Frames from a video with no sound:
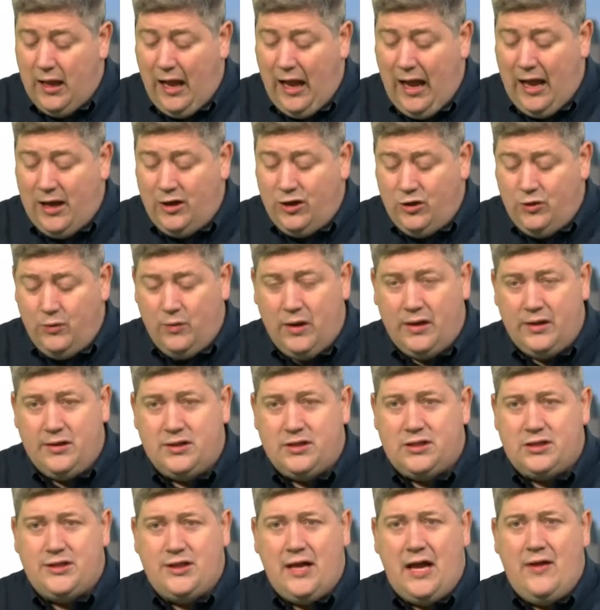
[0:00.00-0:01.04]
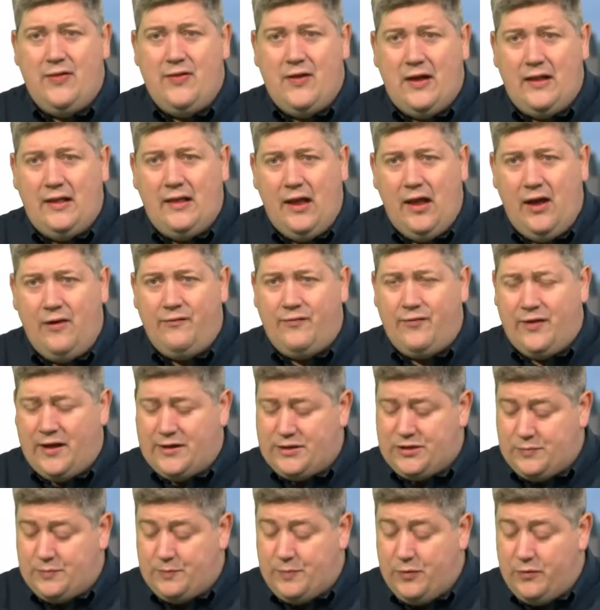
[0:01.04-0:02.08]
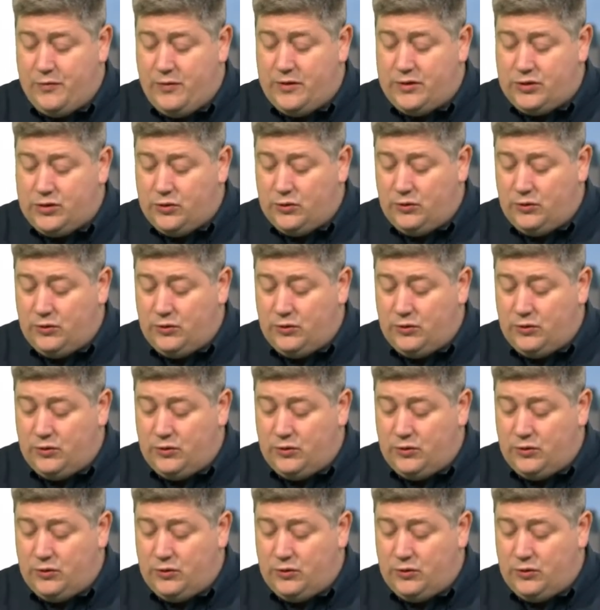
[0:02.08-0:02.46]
And you will understand that love, that spiritual